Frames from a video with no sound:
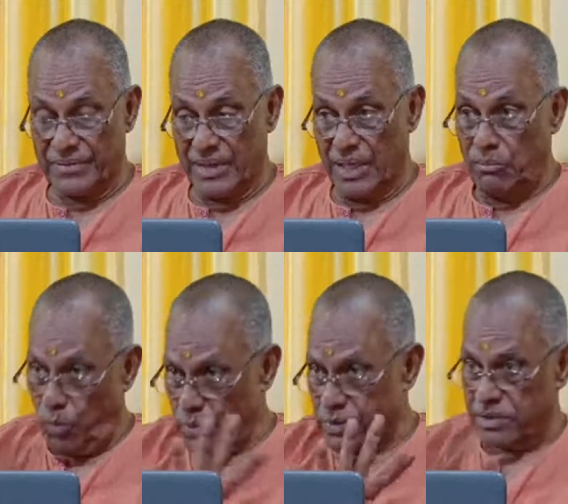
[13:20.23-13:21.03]

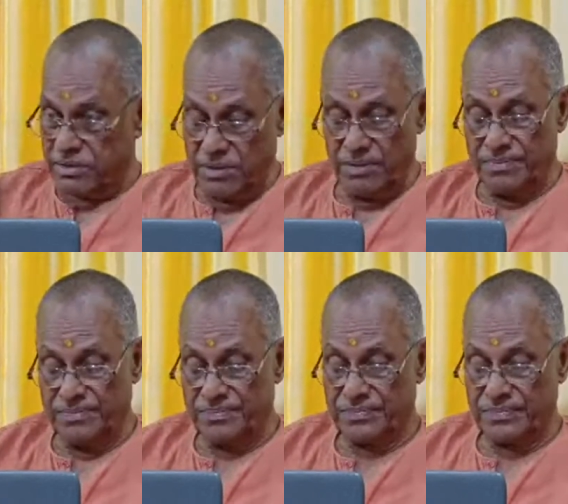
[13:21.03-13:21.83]
Both,
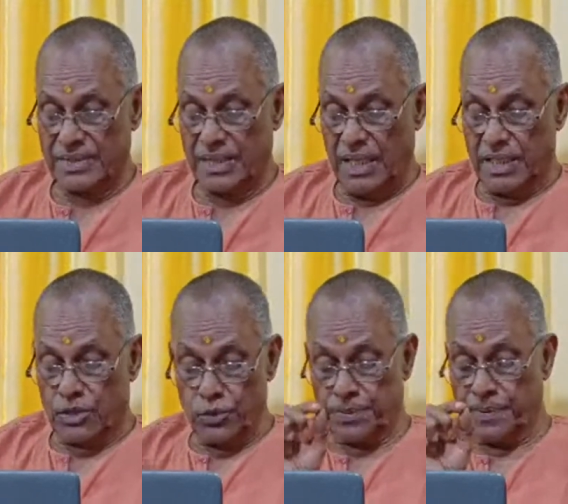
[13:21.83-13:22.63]
True
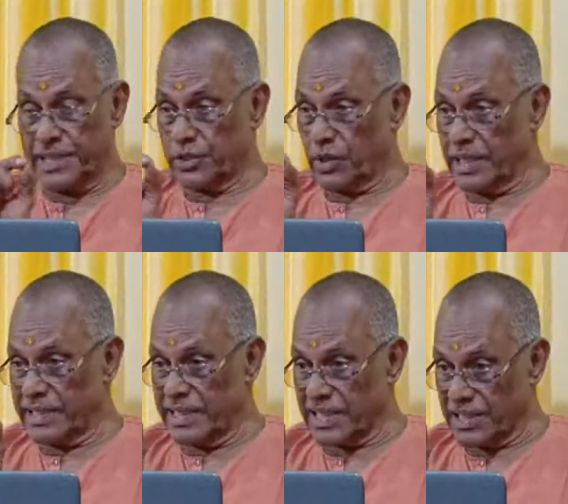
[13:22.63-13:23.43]
spirituality
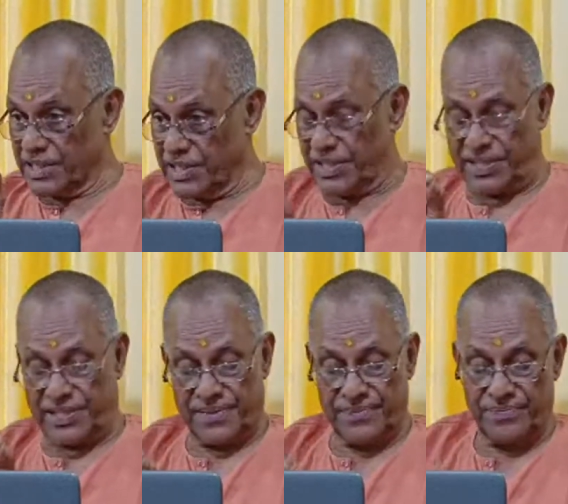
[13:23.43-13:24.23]
consists
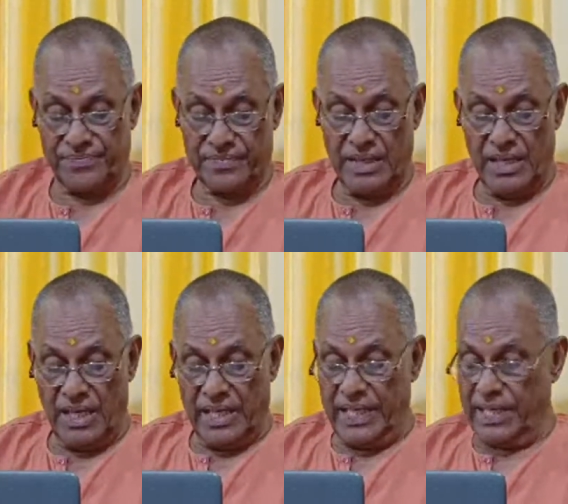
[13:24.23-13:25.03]

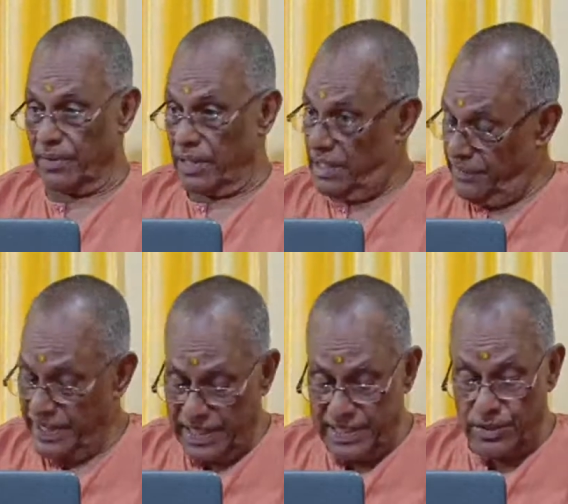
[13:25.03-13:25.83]
in our living
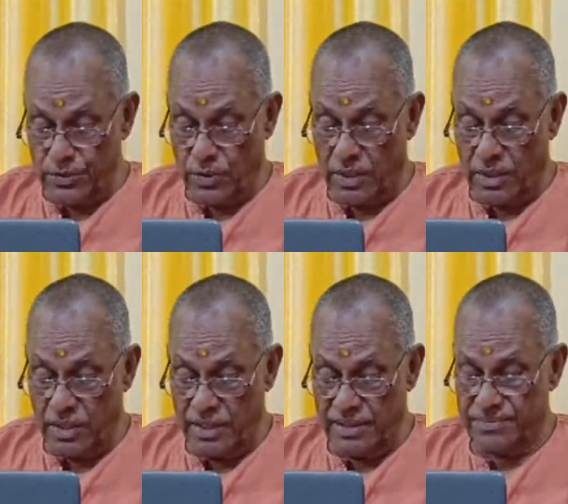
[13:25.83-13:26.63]
in this
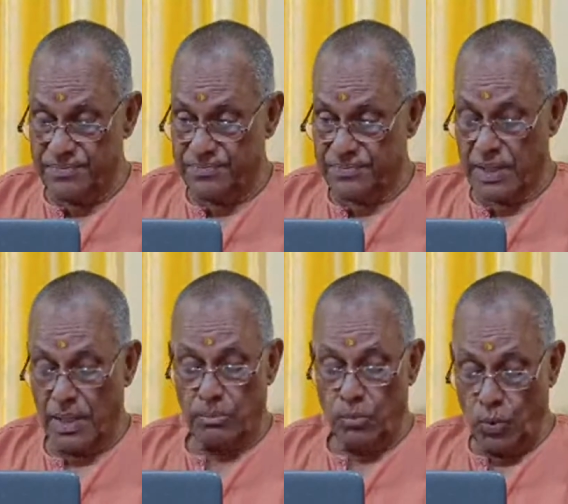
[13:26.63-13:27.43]
world,
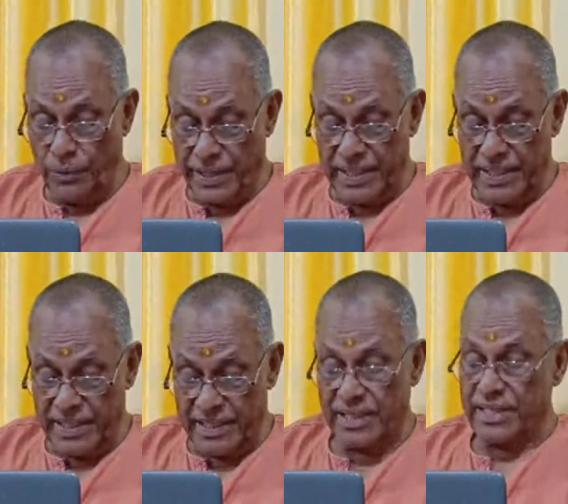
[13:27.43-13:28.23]
moving in it,
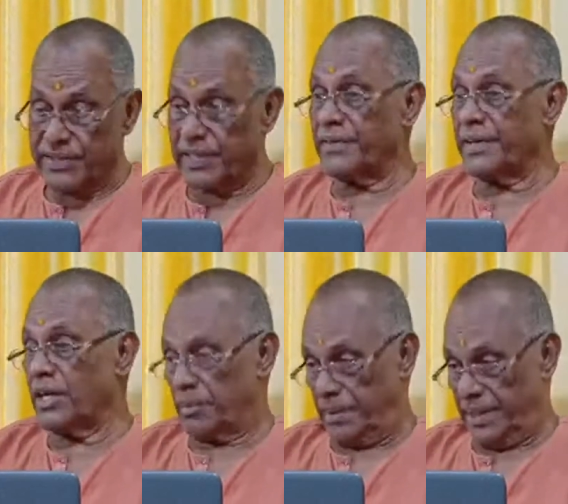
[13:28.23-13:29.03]
serving all
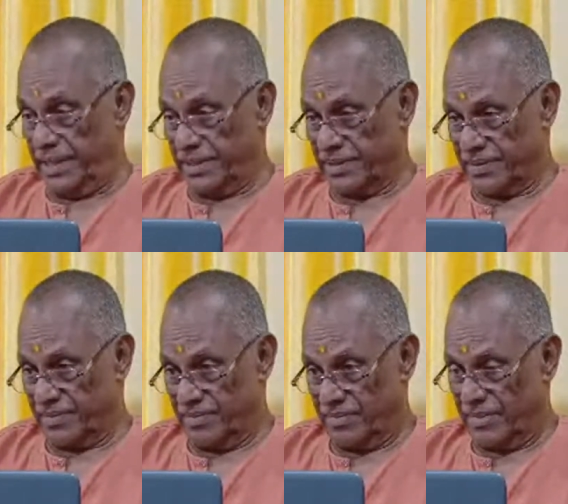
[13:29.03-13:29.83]
beings,
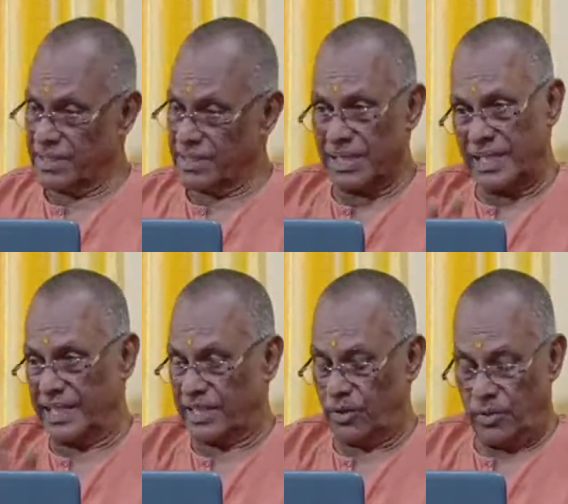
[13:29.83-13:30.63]
that's the created world.